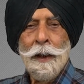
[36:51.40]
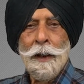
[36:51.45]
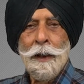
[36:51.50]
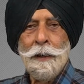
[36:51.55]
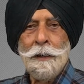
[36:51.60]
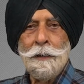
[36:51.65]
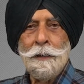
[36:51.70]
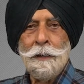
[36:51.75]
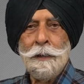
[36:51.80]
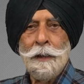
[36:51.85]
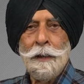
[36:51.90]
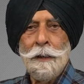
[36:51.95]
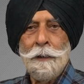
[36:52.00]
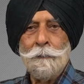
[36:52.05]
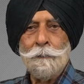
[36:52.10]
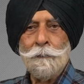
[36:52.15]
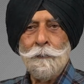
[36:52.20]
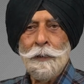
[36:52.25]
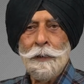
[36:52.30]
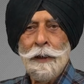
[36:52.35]
and
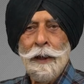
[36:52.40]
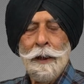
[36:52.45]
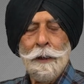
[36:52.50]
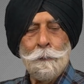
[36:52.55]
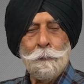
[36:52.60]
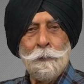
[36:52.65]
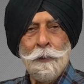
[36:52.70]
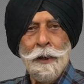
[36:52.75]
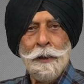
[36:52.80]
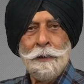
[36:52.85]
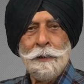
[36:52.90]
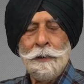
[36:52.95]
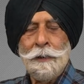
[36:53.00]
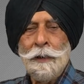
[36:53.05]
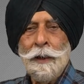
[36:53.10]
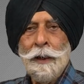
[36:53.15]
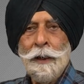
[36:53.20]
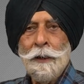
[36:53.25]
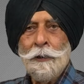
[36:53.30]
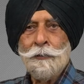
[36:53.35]

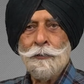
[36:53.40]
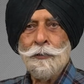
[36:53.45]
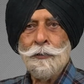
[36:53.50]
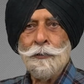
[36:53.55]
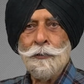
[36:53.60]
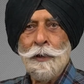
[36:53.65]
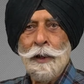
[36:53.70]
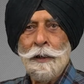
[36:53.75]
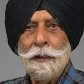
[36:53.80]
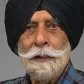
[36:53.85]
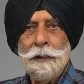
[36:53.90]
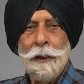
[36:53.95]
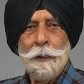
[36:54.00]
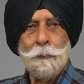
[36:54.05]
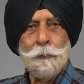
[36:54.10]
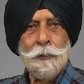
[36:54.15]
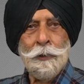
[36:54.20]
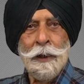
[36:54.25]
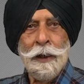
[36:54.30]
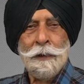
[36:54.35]
calibrated so that
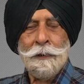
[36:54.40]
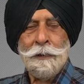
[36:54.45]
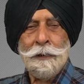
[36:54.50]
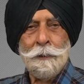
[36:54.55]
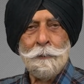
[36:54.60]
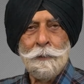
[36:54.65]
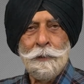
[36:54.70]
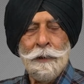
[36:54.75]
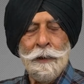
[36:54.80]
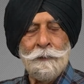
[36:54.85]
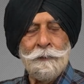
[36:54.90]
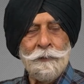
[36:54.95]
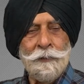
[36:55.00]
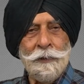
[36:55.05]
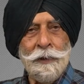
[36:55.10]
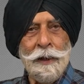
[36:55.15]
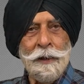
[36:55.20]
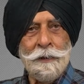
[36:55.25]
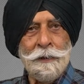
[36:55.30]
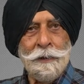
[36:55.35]
they would hit the
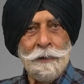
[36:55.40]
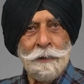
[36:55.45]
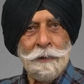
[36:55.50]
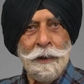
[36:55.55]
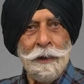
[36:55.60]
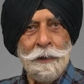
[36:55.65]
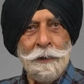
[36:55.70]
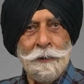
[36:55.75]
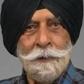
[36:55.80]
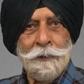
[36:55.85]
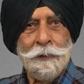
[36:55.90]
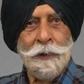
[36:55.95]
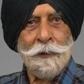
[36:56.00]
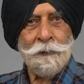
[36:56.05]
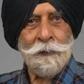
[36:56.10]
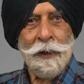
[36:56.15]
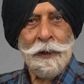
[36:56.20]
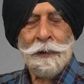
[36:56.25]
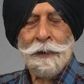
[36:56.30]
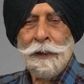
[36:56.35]
designated target
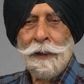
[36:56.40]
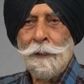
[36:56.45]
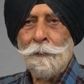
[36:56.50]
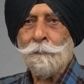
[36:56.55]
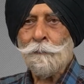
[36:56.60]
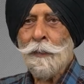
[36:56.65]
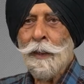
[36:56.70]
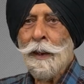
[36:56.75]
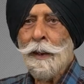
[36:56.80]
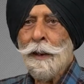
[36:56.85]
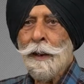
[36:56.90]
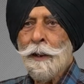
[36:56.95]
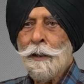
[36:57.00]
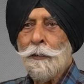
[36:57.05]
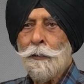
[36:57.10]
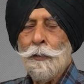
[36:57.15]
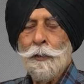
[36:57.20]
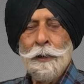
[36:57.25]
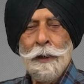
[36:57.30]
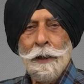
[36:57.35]
correctly.
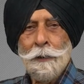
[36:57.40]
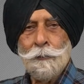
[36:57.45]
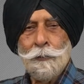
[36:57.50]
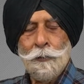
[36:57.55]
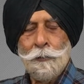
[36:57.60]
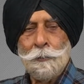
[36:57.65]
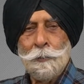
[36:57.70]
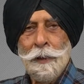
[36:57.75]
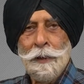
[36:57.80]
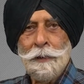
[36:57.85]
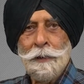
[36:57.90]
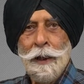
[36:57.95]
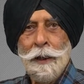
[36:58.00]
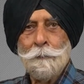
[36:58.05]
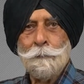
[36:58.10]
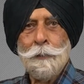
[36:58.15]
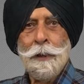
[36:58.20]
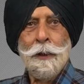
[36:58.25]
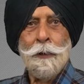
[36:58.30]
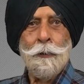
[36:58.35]
All that was being
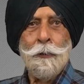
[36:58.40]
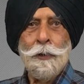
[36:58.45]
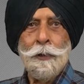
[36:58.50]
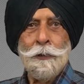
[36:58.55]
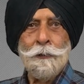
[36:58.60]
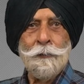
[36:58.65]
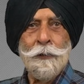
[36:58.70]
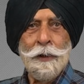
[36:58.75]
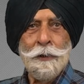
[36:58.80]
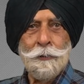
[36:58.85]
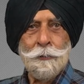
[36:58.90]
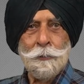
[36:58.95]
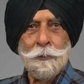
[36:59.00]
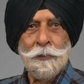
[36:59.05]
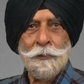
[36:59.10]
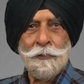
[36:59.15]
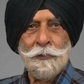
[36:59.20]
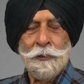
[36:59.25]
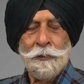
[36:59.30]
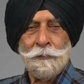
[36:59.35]
done by all the
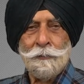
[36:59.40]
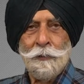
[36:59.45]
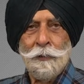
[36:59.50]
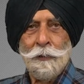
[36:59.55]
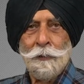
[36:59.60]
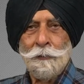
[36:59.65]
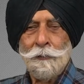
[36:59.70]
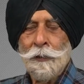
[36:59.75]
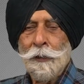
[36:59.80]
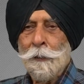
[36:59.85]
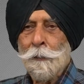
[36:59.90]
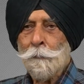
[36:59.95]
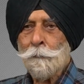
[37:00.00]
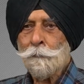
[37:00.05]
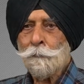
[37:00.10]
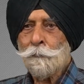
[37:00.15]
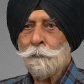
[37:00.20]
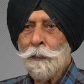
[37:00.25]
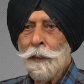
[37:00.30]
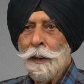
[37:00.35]
regiments involved.
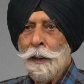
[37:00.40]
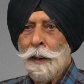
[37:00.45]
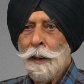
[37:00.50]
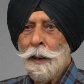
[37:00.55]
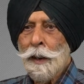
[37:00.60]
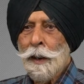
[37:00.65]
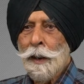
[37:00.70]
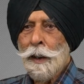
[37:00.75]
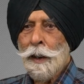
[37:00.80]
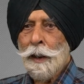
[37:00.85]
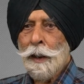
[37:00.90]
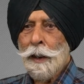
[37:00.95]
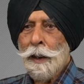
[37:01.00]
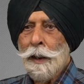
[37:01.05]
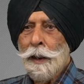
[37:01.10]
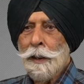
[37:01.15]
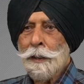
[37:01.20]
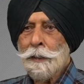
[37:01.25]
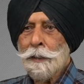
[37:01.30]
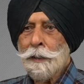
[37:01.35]

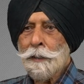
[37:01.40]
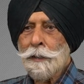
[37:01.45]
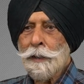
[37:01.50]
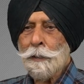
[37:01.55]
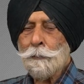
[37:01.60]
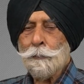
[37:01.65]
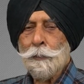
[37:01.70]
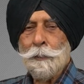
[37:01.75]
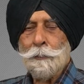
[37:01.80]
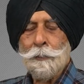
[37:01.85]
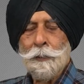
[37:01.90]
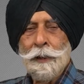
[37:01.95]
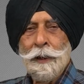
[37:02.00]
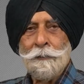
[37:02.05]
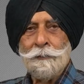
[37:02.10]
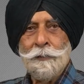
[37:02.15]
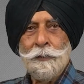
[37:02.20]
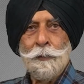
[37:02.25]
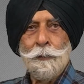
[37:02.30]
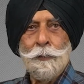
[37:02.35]
And then we were
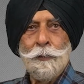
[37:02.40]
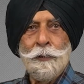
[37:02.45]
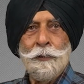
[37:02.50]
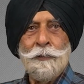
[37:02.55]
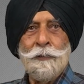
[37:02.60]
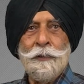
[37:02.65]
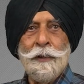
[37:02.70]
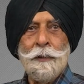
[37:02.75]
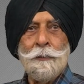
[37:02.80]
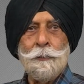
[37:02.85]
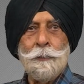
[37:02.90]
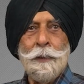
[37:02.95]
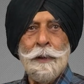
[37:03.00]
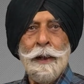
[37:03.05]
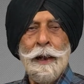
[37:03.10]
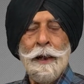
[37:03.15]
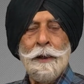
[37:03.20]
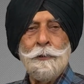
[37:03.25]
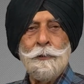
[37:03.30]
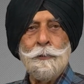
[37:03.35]
given orders that
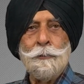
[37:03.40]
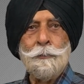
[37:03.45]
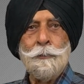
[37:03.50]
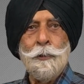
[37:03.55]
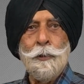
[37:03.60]
we had to